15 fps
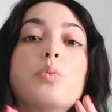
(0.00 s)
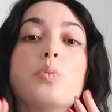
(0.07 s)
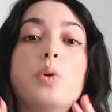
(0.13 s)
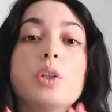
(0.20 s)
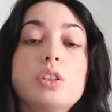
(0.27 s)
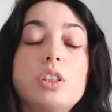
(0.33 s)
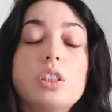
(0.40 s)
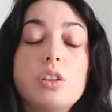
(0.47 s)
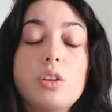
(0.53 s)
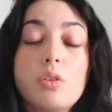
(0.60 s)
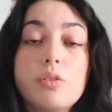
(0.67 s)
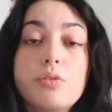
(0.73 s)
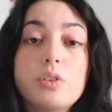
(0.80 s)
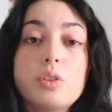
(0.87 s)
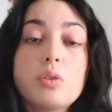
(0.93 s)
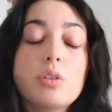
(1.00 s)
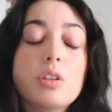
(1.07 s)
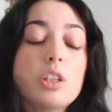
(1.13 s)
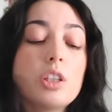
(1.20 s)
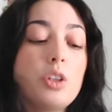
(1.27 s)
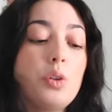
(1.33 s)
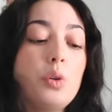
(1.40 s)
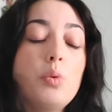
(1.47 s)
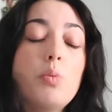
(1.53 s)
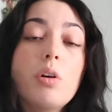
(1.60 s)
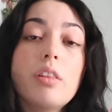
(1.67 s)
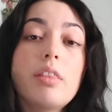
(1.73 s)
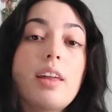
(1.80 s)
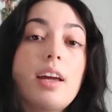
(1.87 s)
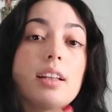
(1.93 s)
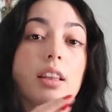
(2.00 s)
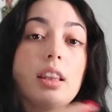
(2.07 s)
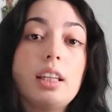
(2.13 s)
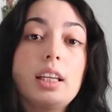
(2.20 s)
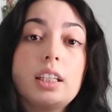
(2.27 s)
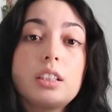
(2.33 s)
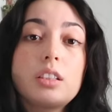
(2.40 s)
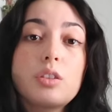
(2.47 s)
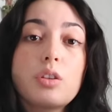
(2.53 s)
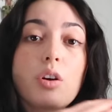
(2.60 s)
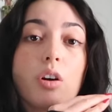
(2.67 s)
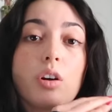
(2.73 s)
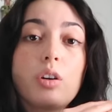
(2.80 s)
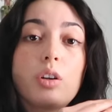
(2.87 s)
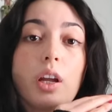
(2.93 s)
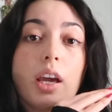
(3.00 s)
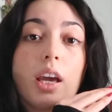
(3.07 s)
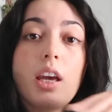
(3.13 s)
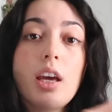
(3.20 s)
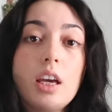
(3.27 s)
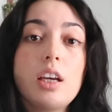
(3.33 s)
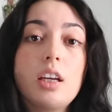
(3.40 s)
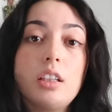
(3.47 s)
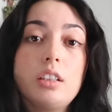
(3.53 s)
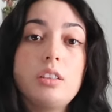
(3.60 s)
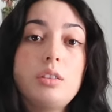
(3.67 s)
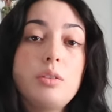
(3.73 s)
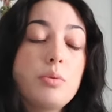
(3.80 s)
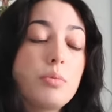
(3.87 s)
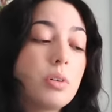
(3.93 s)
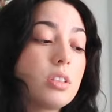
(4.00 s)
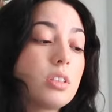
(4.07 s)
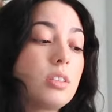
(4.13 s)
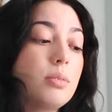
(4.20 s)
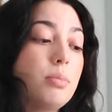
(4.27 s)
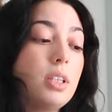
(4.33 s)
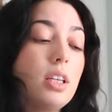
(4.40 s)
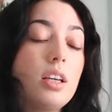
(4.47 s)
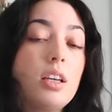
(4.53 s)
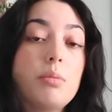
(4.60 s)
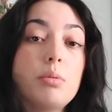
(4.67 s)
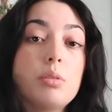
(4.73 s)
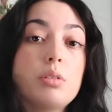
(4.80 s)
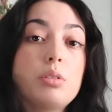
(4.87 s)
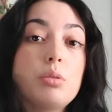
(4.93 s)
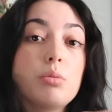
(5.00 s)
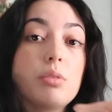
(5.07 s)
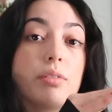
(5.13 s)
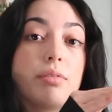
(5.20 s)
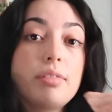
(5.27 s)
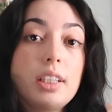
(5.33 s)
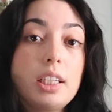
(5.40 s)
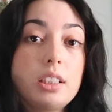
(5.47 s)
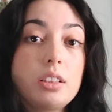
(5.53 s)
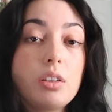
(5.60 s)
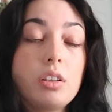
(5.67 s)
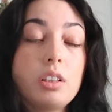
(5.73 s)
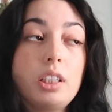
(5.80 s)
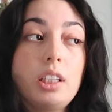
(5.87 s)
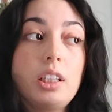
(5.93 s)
When you're in the thrift store, you want that list on hand. You want to be able to reflect on